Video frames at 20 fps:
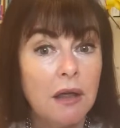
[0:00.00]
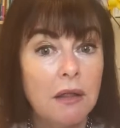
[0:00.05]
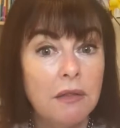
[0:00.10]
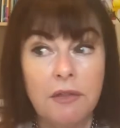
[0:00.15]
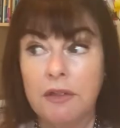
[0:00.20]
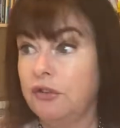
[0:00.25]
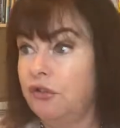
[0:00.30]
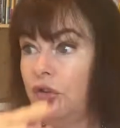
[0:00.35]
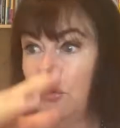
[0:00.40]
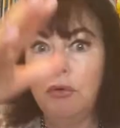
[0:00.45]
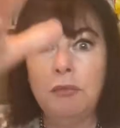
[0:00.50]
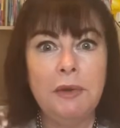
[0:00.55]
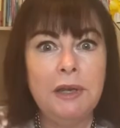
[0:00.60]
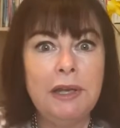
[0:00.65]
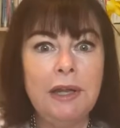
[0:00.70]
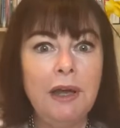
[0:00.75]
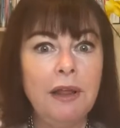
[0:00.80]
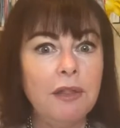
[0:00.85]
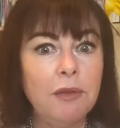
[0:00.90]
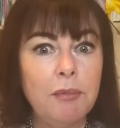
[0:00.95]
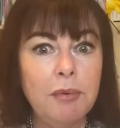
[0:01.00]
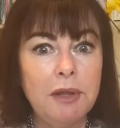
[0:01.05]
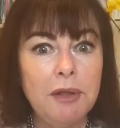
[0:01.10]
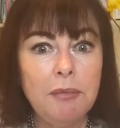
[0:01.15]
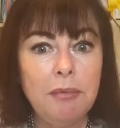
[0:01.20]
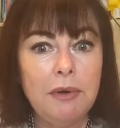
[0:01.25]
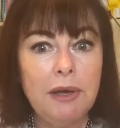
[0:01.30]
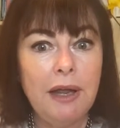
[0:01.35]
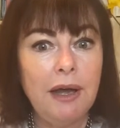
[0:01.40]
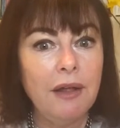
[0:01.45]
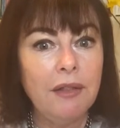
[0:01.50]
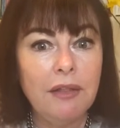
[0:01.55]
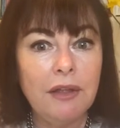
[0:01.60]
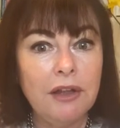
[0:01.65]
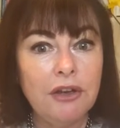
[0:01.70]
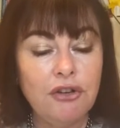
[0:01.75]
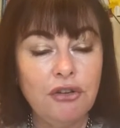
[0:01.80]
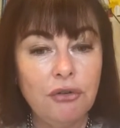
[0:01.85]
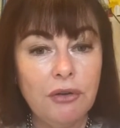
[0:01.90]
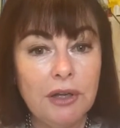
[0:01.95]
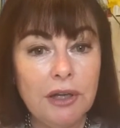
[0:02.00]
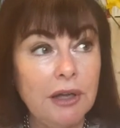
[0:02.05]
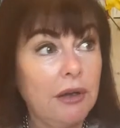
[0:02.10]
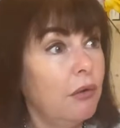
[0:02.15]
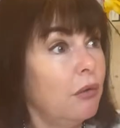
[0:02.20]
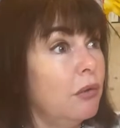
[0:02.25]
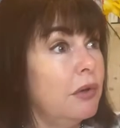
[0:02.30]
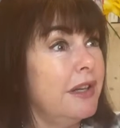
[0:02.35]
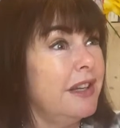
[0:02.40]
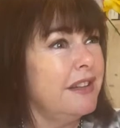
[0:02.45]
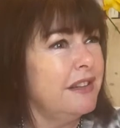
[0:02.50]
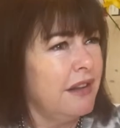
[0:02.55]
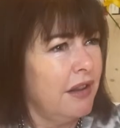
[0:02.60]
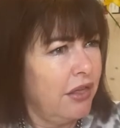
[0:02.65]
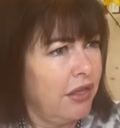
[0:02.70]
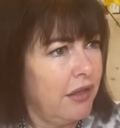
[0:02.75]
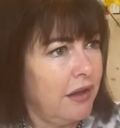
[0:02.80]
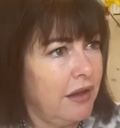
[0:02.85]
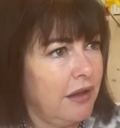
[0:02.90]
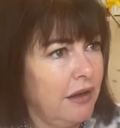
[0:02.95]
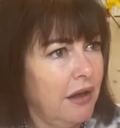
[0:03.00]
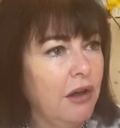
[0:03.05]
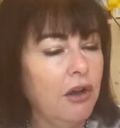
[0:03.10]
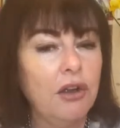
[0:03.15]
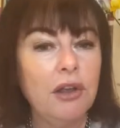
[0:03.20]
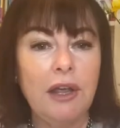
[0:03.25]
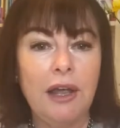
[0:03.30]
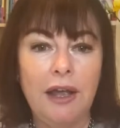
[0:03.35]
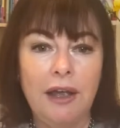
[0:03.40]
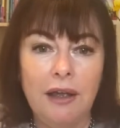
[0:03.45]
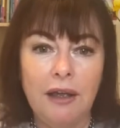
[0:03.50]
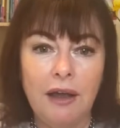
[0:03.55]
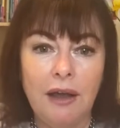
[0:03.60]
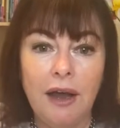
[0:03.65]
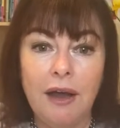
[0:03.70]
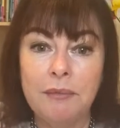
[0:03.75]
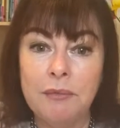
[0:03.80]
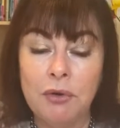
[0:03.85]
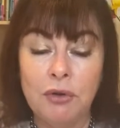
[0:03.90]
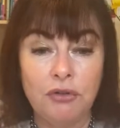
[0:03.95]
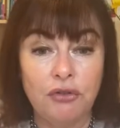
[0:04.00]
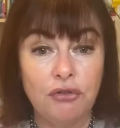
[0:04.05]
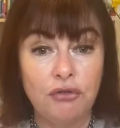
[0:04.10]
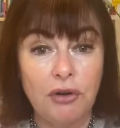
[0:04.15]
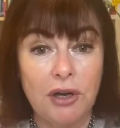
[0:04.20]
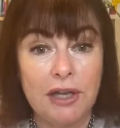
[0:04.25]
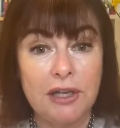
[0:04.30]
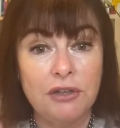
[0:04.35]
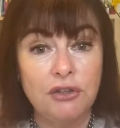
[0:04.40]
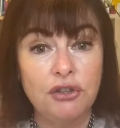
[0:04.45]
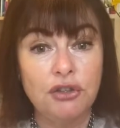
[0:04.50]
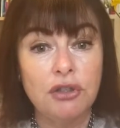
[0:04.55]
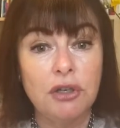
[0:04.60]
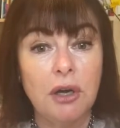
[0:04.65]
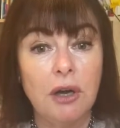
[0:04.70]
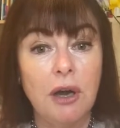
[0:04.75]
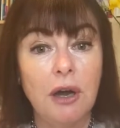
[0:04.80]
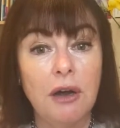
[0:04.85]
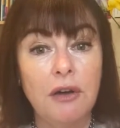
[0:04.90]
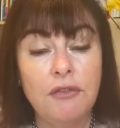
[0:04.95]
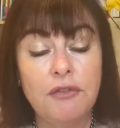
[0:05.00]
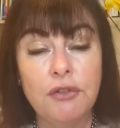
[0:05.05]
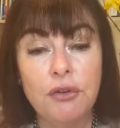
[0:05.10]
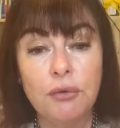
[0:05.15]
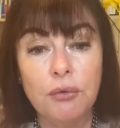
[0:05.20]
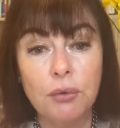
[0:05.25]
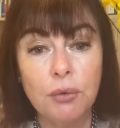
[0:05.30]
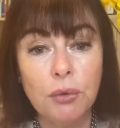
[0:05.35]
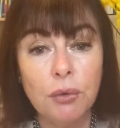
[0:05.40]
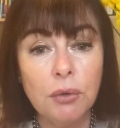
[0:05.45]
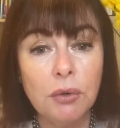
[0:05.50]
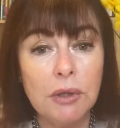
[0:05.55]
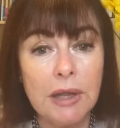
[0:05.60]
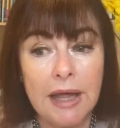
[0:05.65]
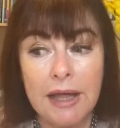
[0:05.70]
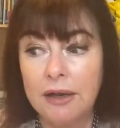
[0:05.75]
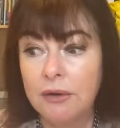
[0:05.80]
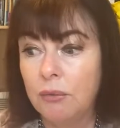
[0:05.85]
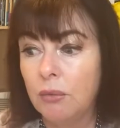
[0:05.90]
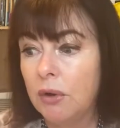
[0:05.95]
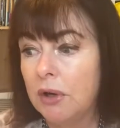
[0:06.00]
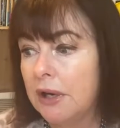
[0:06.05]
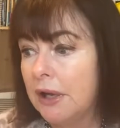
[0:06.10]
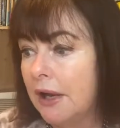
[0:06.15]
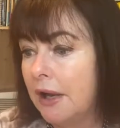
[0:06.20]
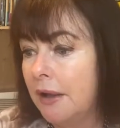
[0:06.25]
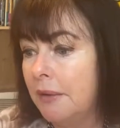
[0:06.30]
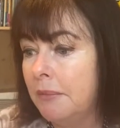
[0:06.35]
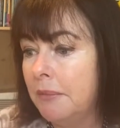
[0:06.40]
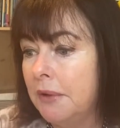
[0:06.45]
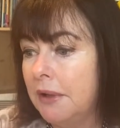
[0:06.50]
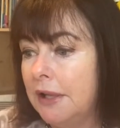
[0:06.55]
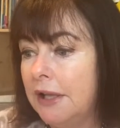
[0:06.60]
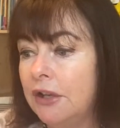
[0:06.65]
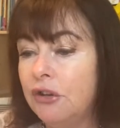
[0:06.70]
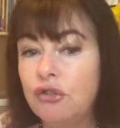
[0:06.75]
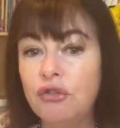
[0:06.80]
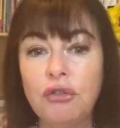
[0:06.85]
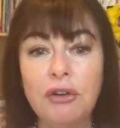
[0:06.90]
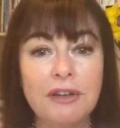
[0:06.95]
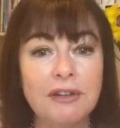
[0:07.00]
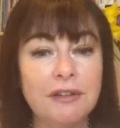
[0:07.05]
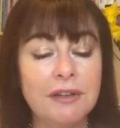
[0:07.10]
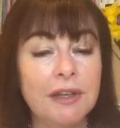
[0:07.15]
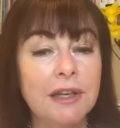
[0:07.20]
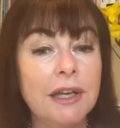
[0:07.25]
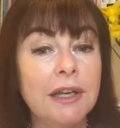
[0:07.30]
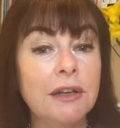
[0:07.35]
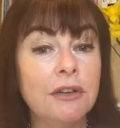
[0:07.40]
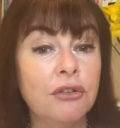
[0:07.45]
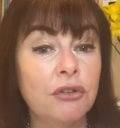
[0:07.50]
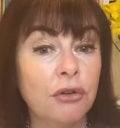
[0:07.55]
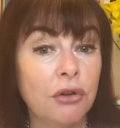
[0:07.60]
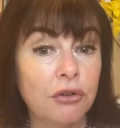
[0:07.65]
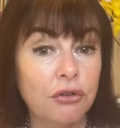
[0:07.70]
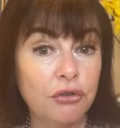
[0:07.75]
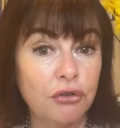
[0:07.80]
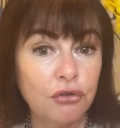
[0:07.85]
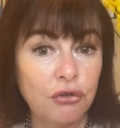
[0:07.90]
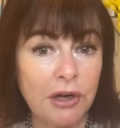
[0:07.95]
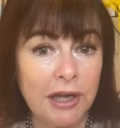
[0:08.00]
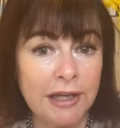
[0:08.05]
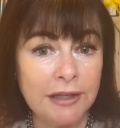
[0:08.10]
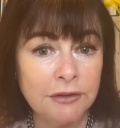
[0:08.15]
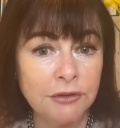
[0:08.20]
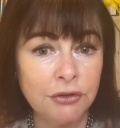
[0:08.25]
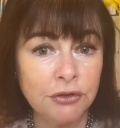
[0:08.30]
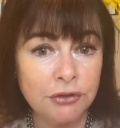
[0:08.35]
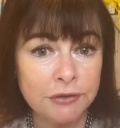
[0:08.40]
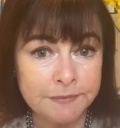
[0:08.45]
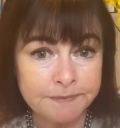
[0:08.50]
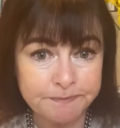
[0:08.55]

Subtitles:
There's so many other people out there doing it. Oh, it is a thing. Okay, I'm not strange after all, and what I'm interested in is not strange.